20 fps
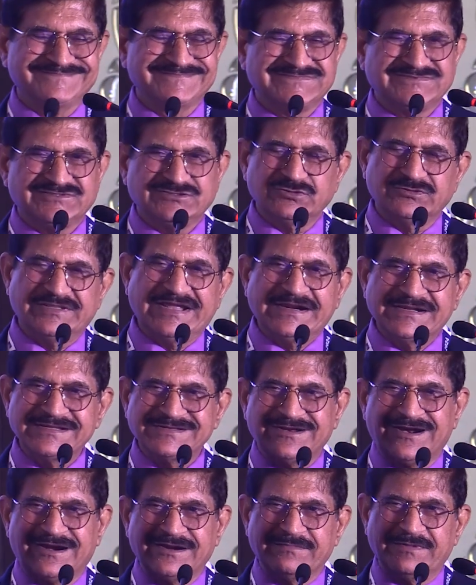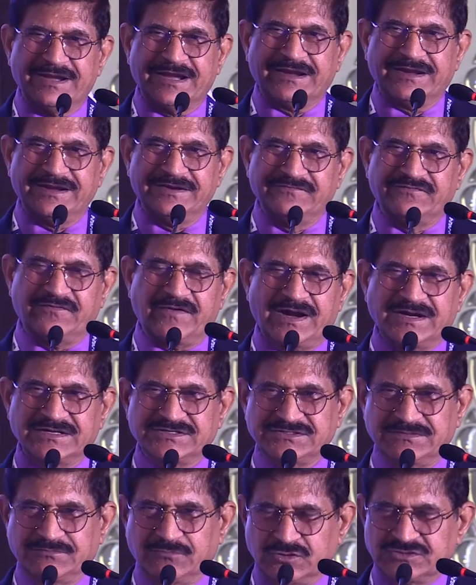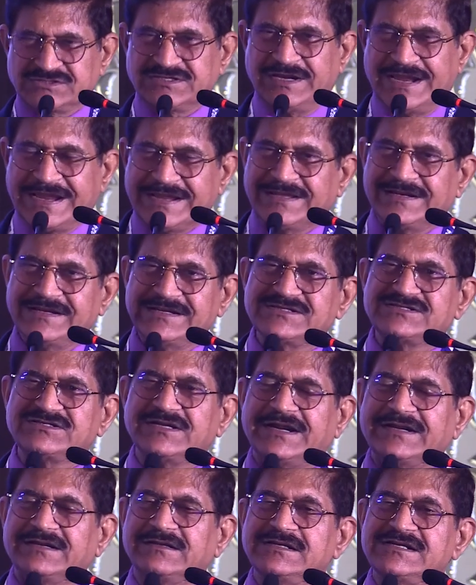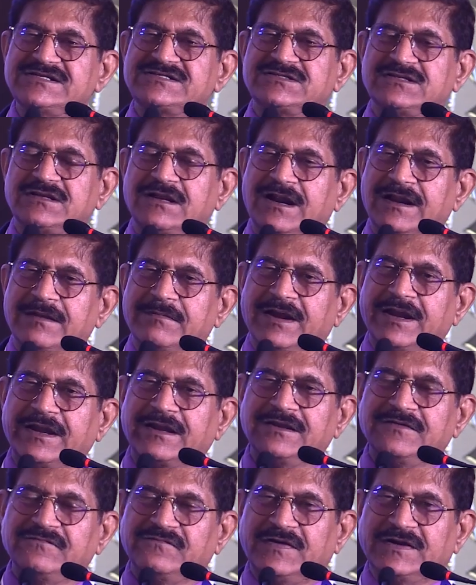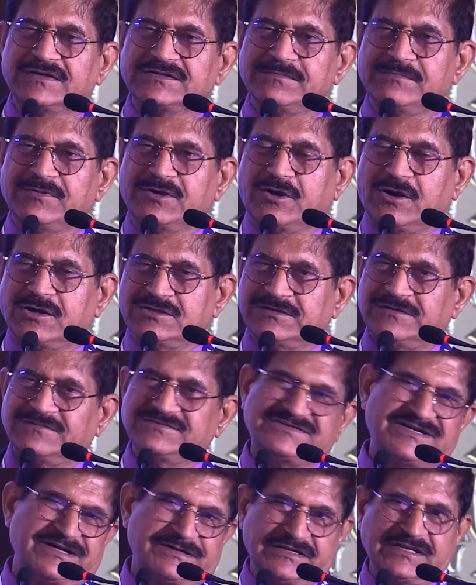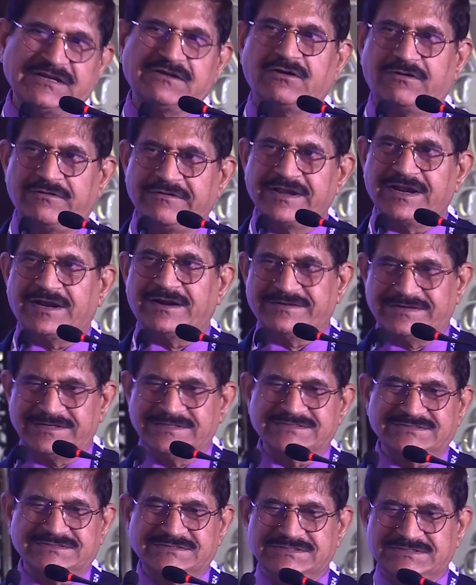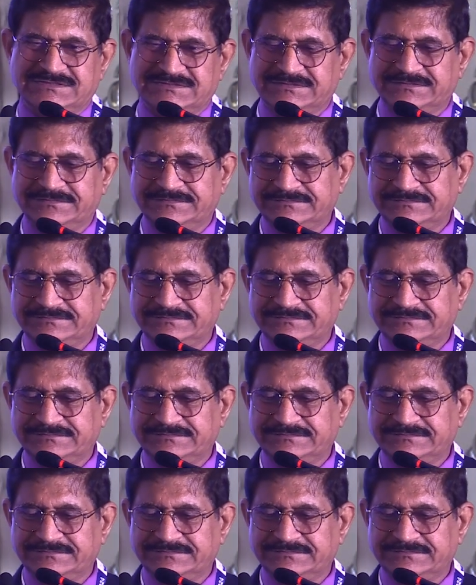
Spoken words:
So that is not myocardial infarction. Most likely, at least not myocardial infarction because of obstructive coronary artery disease.